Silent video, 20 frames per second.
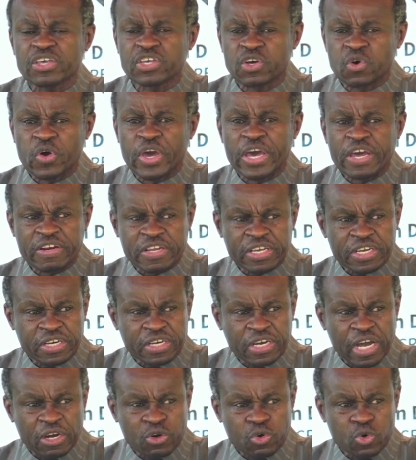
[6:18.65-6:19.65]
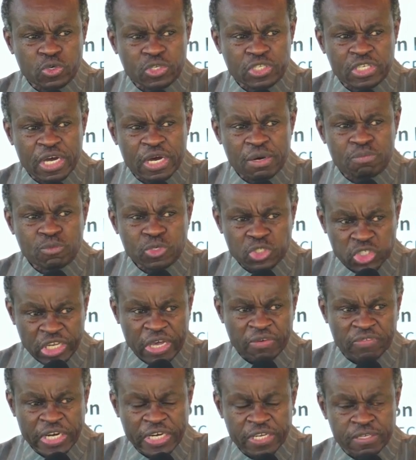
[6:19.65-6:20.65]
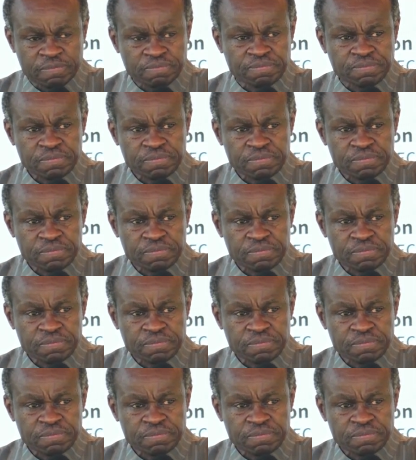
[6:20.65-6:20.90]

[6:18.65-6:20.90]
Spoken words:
Yoweri Kaguta Museveni.